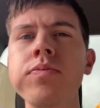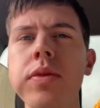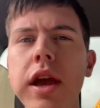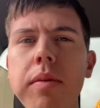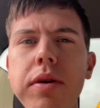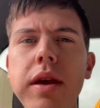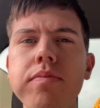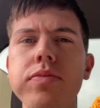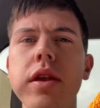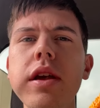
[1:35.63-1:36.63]
Happy
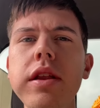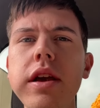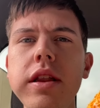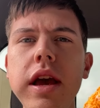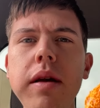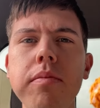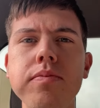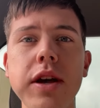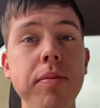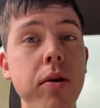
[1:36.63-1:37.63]
Indian Day.
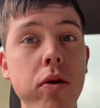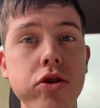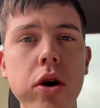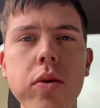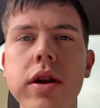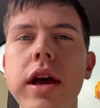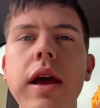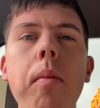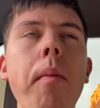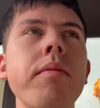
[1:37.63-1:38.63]
Happy Orange Donut
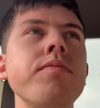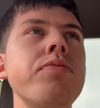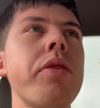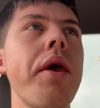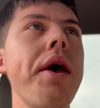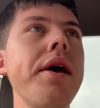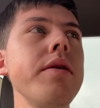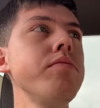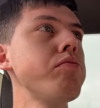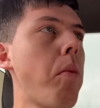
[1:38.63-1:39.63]
Day.
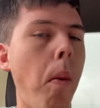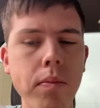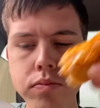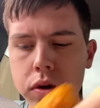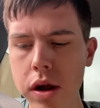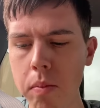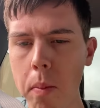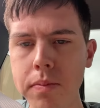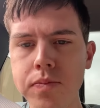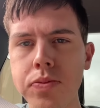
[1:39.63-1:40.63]
And yeah.
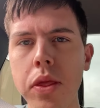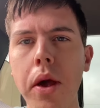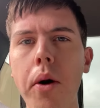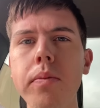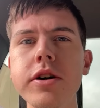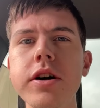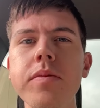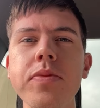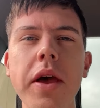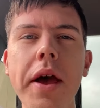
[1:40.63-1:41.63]
I hope y'all
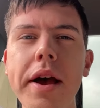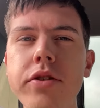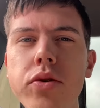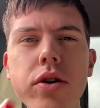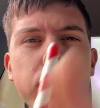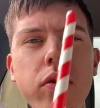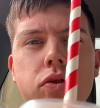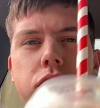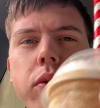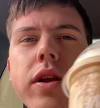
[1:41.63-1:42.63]
enjoyed your
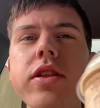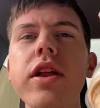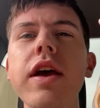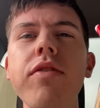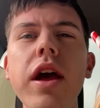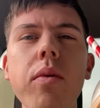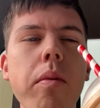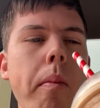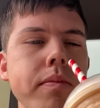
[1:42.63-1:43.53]
own donut today if you have one.